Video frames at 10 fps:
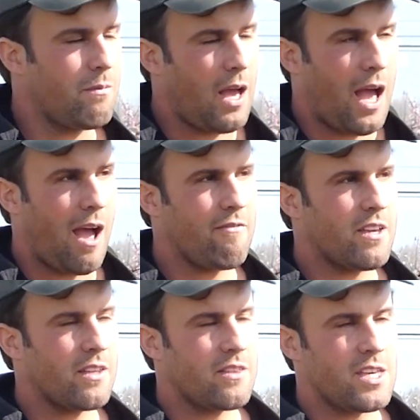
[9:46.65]

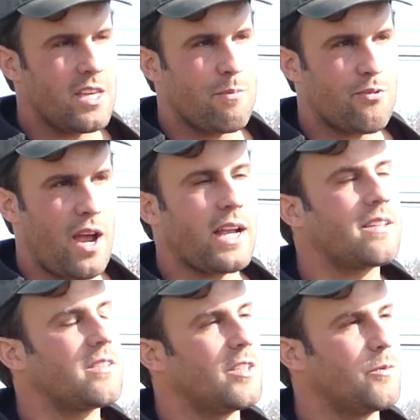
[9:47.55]
having the
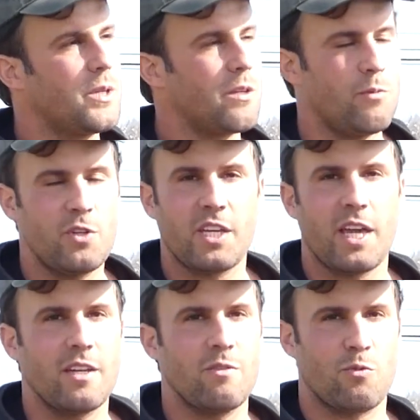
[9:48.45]
practices be
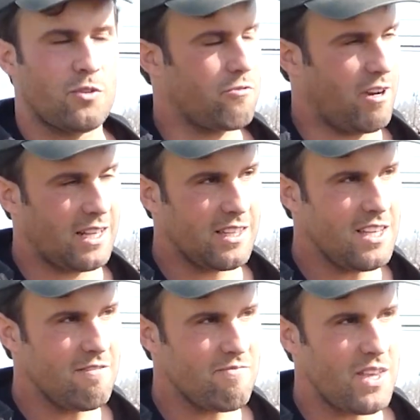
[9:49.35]
communicated more directly
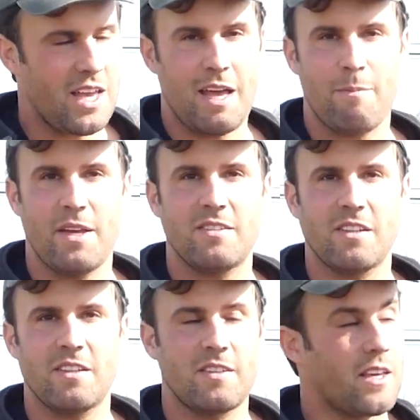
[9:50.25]
and
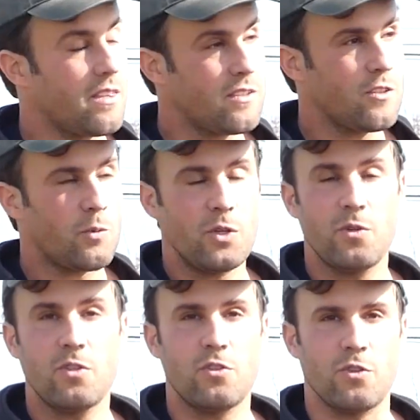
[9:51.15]
basically saying this is what
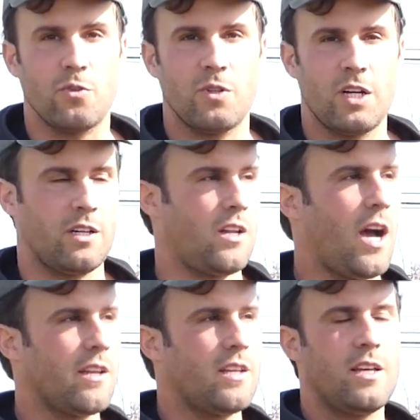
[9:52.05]
you can do,
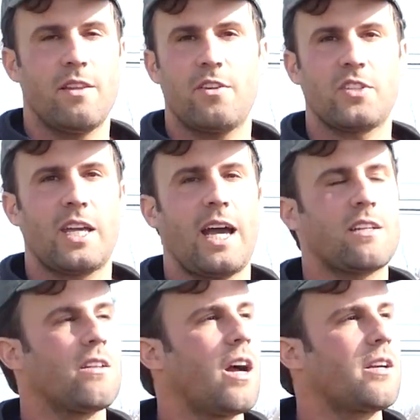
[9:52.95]
not there's a
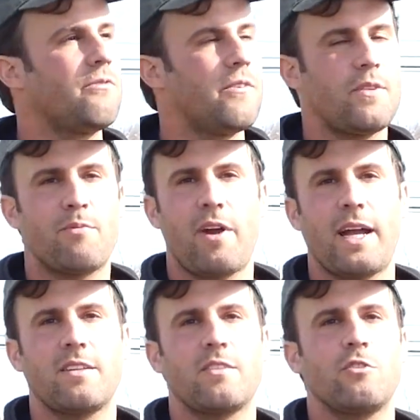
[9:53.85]
catalog of 50
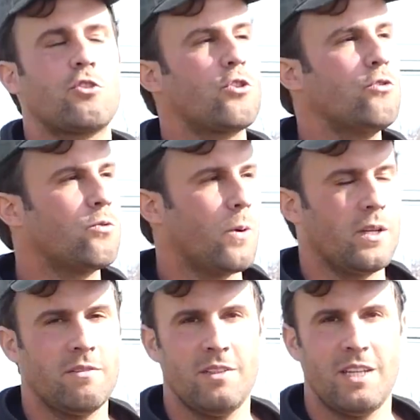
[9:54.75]
practices, choose
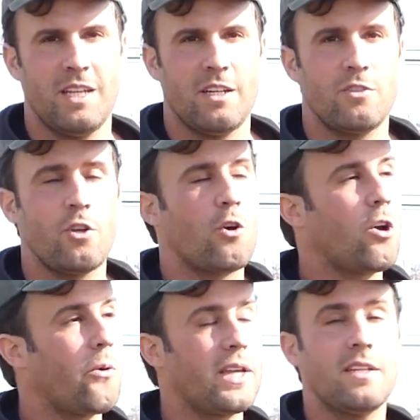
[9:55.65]
one. No,
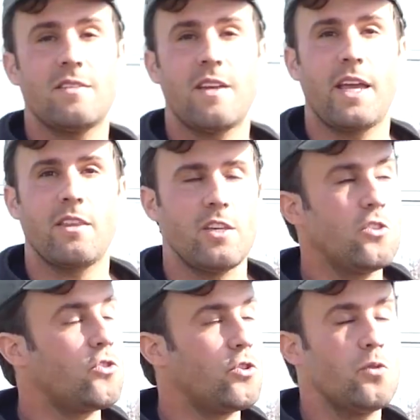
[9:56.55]
going in and saying
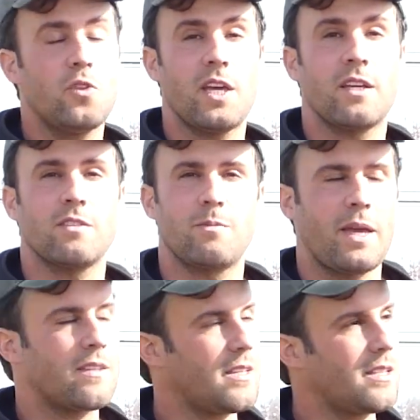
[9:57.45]
these 2 things
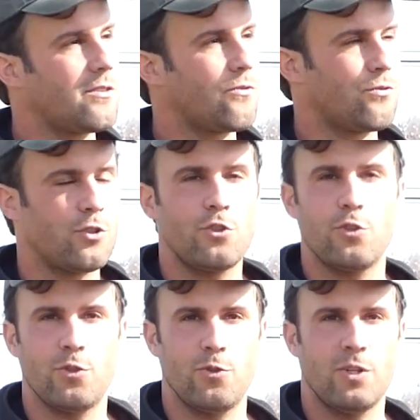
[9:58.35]
make sense for
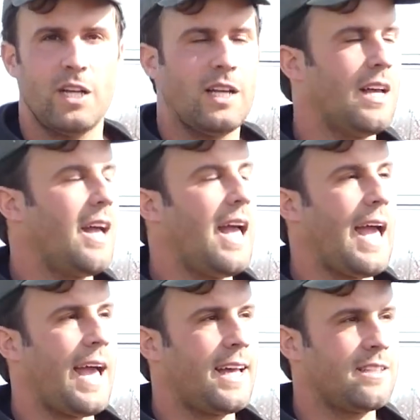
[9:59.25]
you,
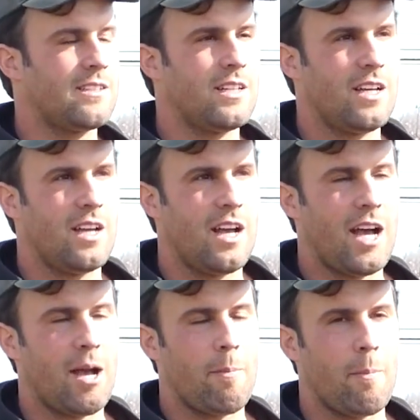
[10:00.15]
and
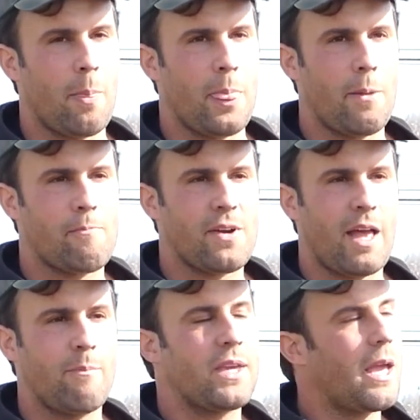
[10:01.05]

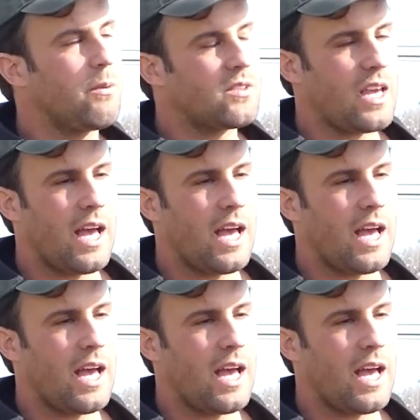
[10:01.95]
and being able to